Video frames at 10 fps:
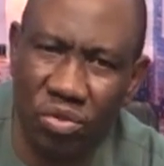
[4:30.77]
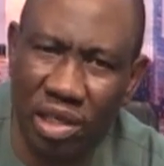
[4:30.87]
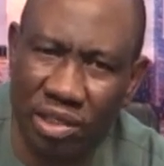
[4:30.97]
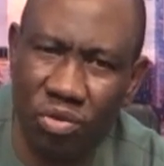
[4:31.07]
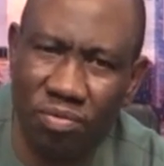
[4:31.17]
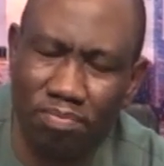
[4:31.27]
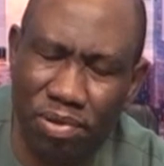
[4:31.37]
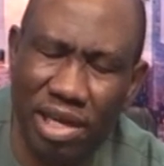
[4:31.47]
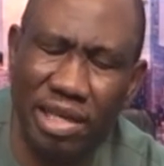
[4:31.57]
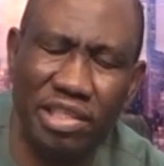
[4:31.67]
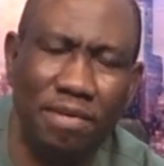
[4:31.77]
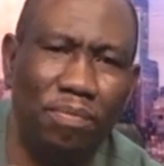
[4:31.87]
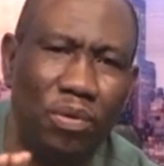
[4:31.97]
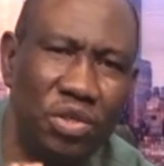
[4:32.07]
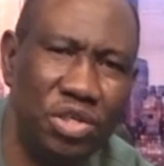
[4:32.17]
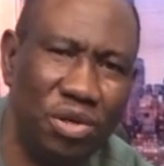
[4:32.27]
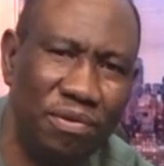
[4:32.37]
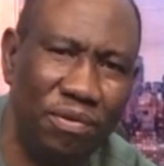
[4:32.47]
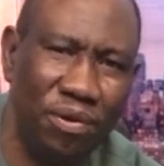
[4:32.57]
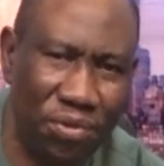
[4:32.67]
that you place in position
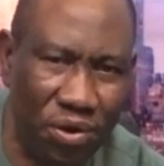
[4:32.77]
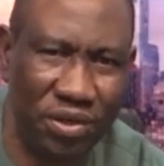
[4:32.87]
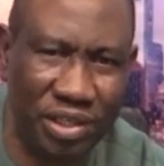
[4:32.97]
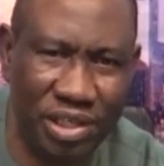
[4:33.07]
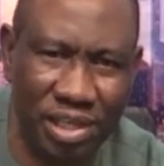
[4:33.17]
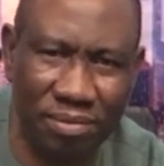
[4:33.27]
of authority,